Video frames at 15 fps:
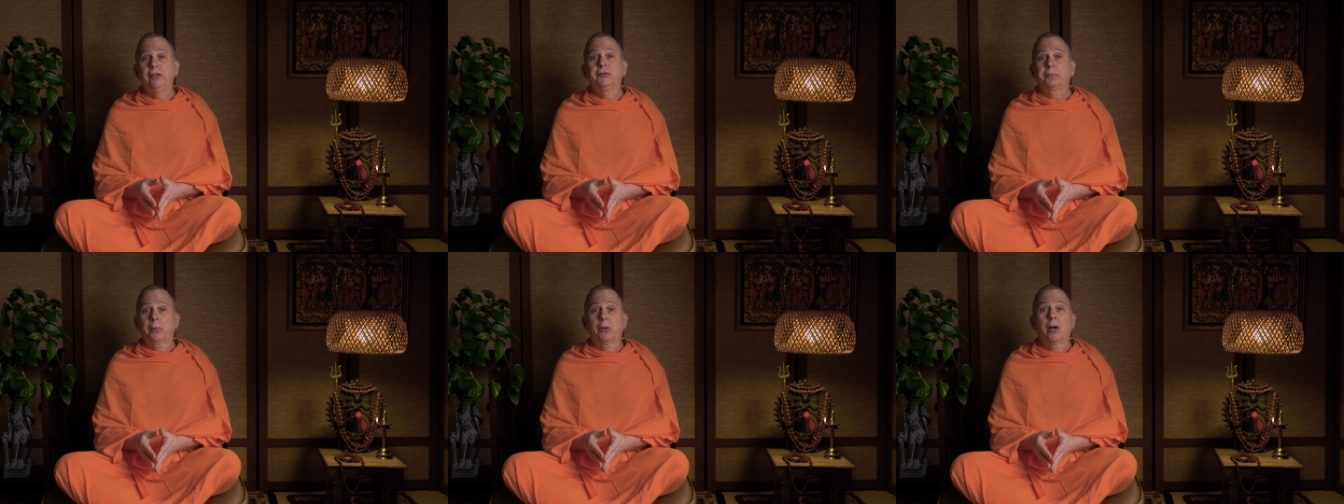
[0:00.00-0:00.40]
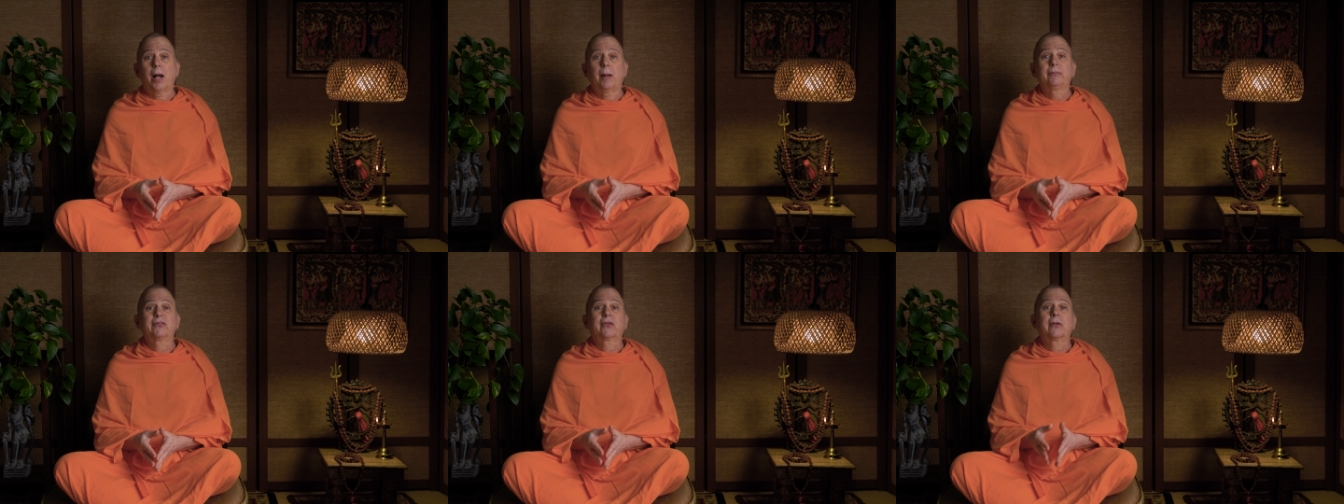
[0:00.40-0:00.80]
is
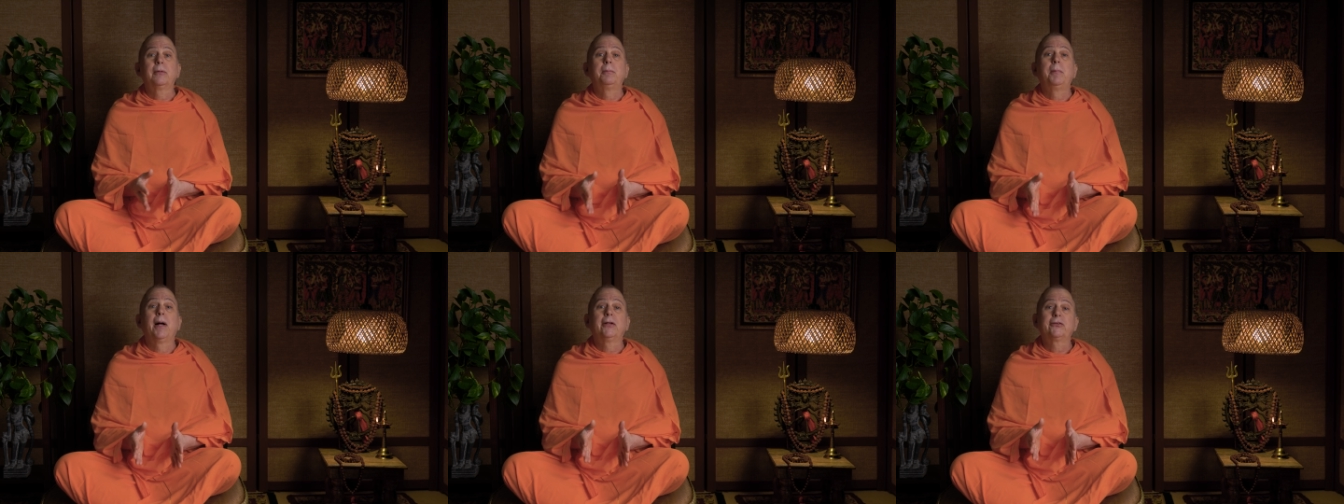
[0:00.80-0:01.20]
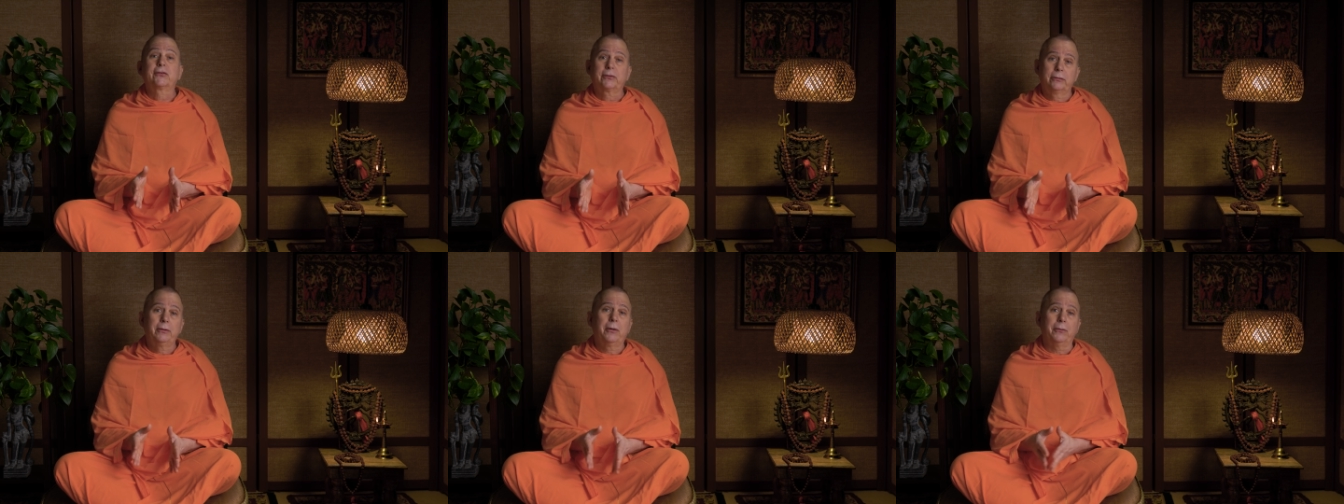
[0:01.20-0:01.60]
perhaps the
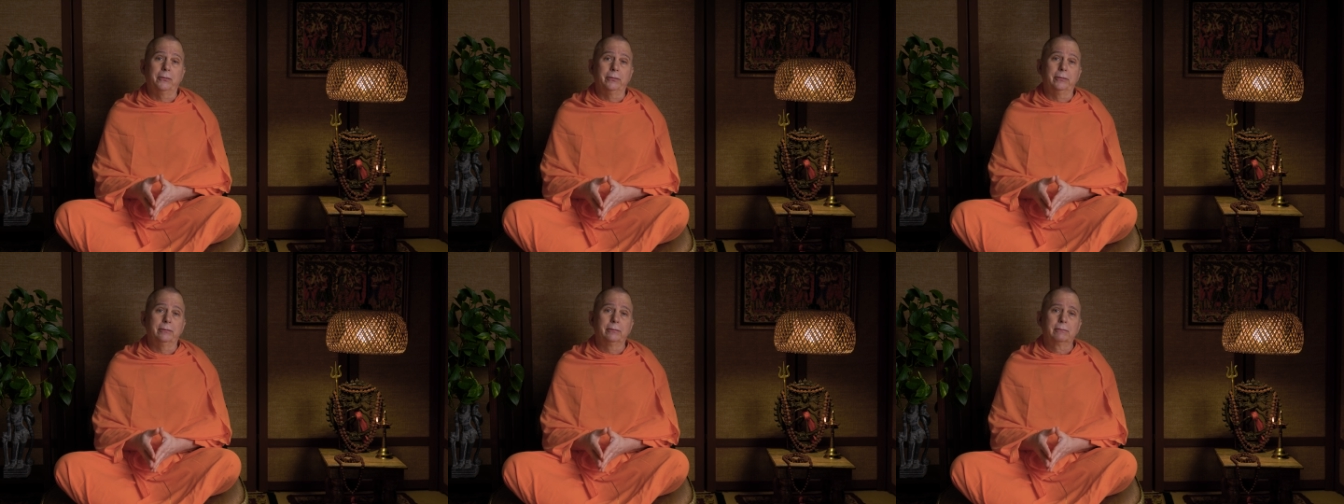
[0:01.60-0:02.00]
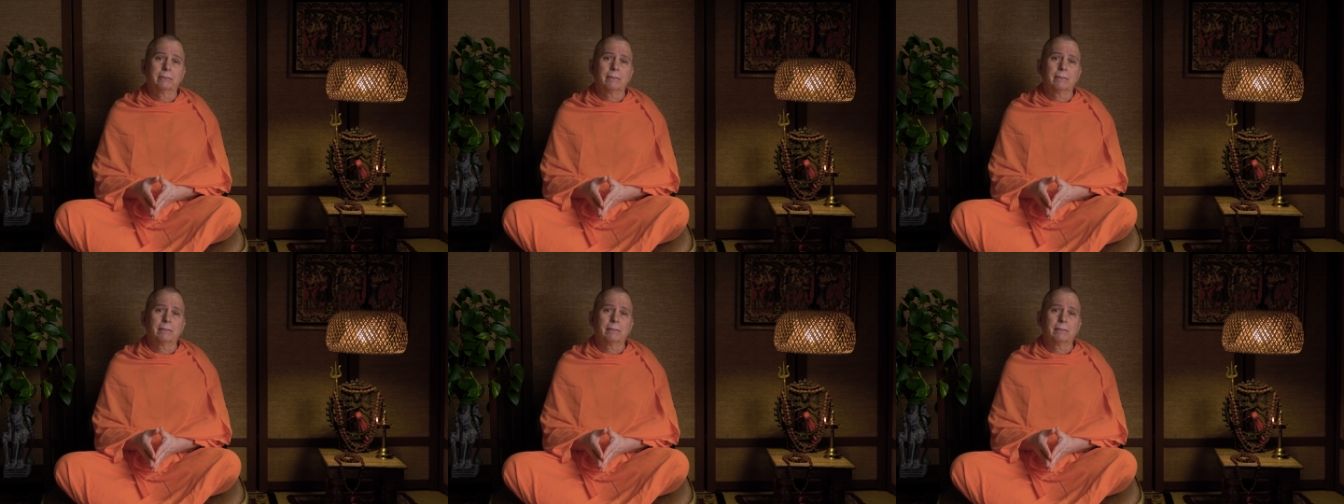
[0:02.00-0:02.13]
best known,